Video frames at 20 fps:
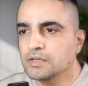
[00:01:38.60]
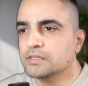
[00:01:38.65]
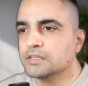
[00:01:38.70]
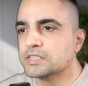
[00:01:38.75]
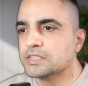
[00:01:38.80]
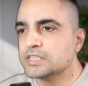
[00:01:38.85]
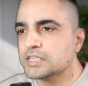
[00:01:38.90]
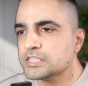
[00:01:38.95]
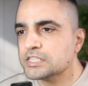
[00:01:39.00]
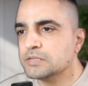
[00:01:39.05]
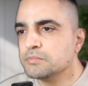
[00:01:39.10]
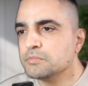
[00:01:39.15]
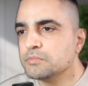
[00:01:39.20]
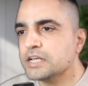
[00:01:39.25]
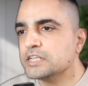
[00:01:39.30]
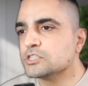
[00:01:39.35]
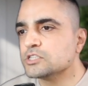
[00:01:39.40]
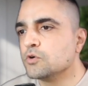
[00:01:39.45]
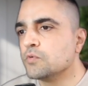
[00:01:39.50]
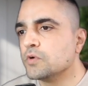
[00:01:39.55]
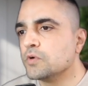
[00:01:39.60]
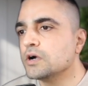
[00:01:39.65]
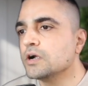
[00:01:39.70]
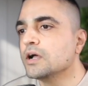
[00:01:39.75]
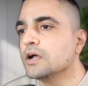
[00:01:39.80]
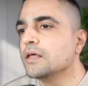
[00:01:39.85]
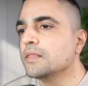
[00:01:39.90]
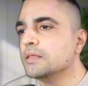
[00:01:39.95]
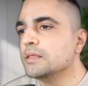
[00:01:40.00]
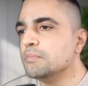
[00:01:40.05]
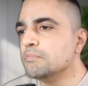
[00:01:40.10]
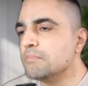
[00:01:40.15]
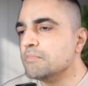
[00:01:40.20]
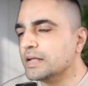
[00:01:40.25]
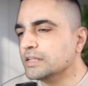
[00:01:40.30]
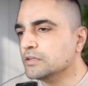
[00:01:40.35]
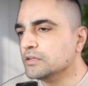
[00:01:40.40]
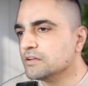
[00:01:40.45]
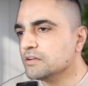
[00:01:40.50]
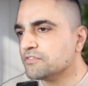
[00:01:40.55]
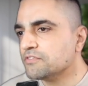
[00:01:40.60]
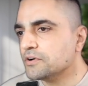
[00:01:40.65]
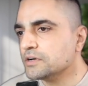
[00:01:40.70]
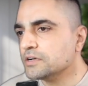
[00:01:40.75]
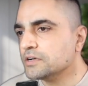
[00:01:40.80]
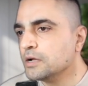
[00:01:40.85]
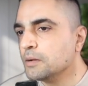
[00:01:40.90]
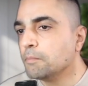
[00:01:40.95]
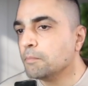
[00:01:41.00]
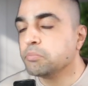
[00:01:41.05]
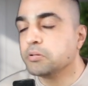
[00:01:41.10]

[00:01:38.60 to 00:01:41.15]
The system takes over the manual effort.